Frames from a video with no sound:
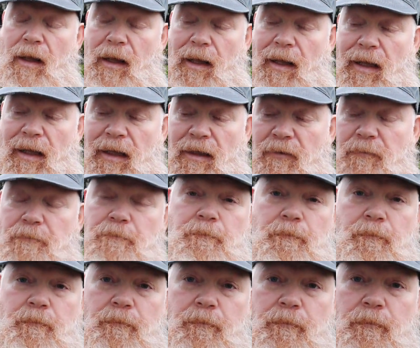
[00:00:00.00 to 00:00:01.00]
And
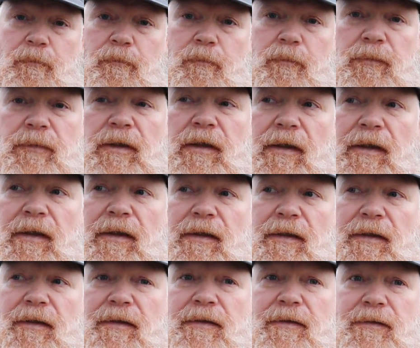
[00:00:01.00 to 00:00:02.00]

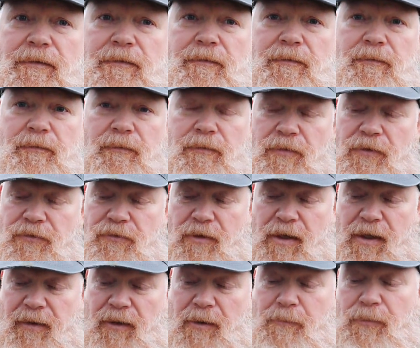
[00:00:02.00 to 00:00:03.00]
the
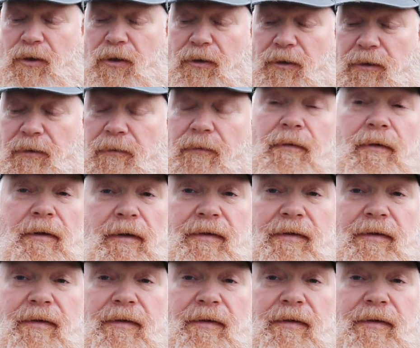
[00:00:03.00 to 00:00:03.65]
Trangia burner,